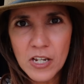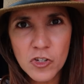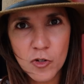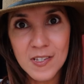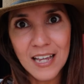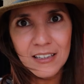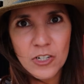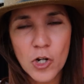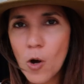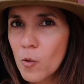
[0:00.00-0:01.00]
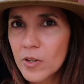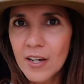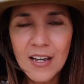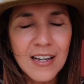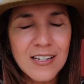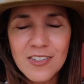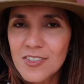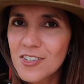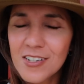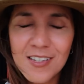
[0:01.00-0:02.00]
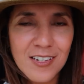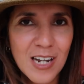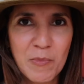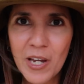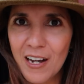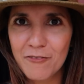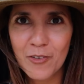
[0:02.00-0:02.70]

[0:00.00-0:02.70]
ways to set the tone. It's just a shame you cannot